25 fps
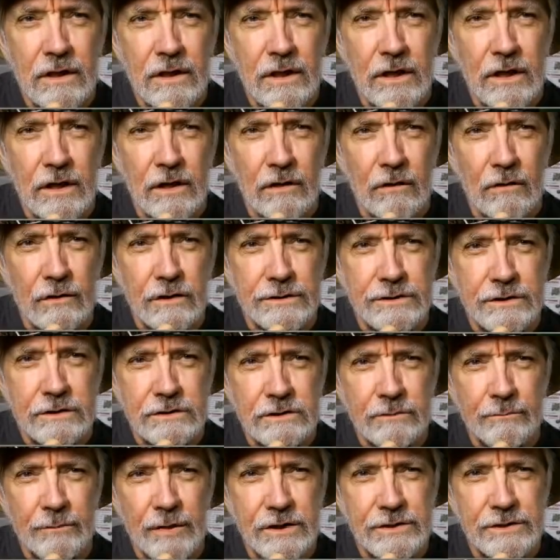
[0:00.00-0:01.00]
You notice
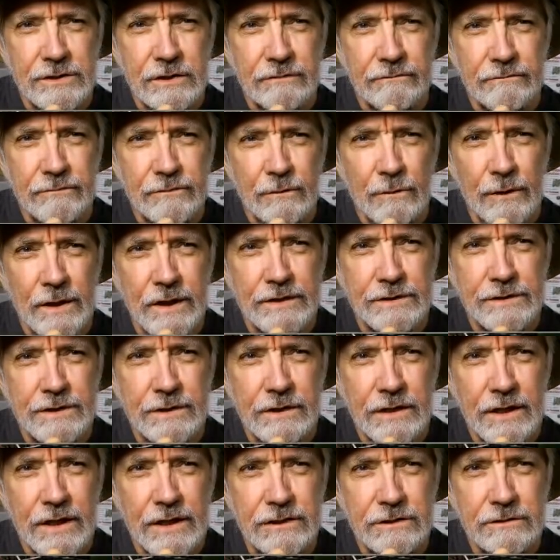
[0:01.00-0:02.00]
there's a bunch of twigs
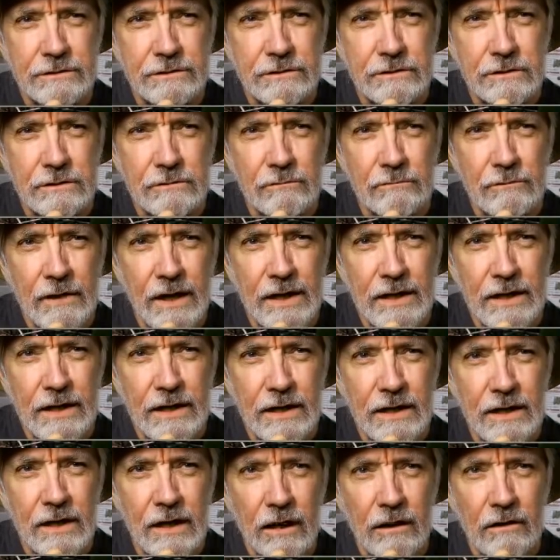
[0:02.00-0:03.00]
and things right
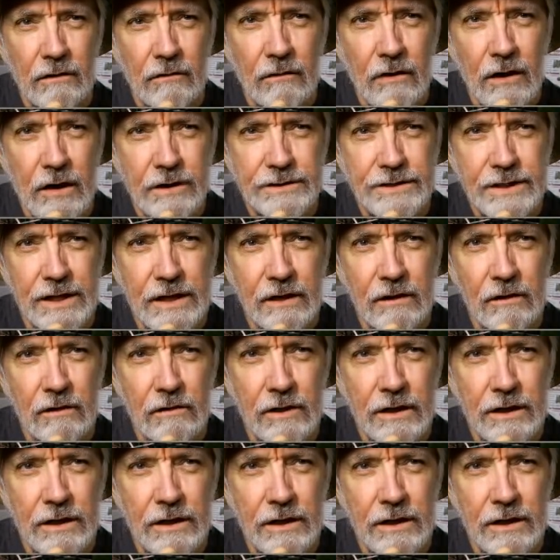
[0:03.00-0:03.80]
across here,